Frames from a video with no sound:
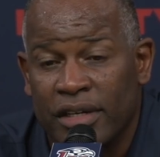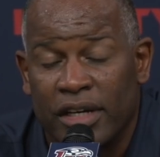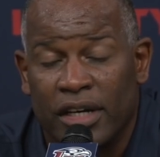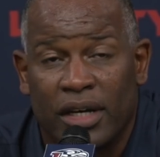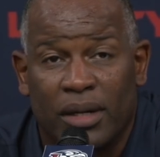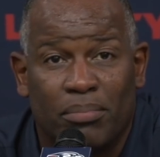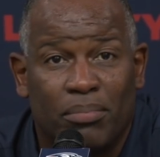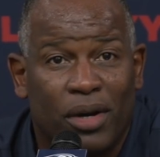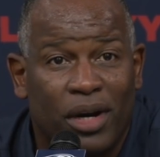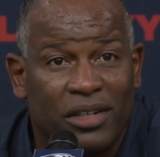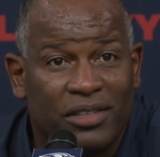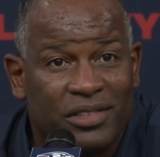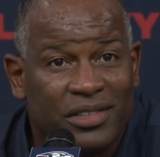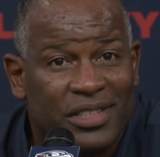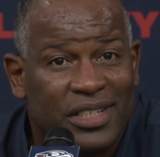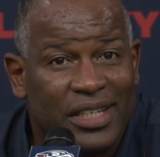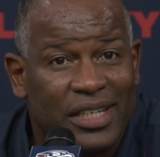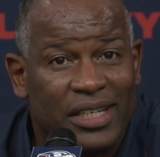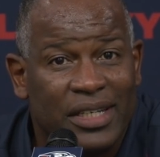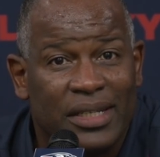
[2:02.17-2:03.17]
uh, punt
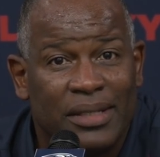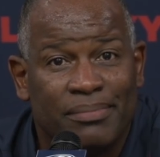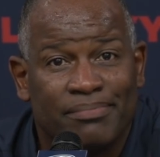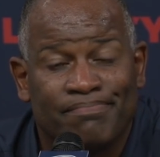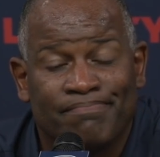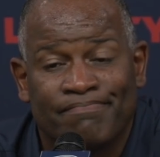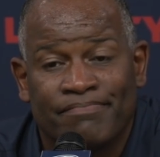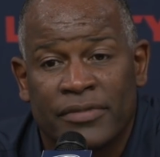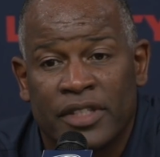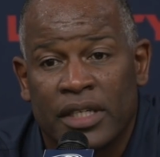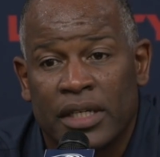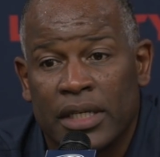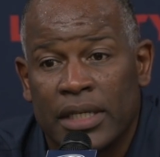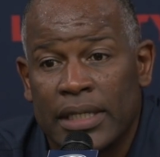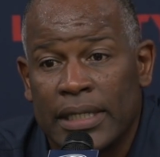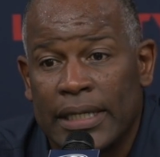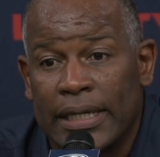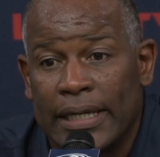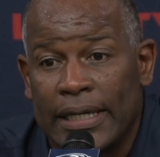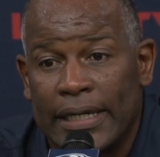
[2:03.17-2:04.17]
team.
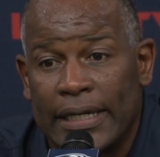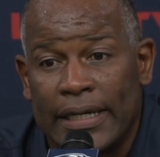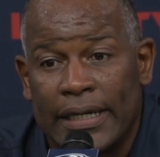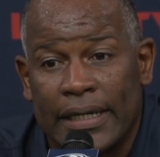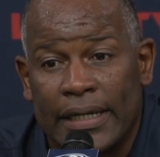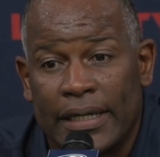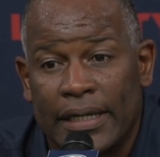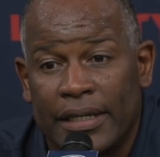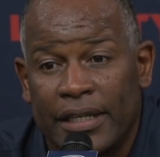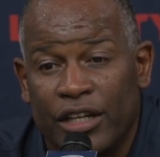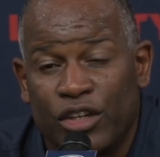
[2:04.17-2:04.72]
Uh,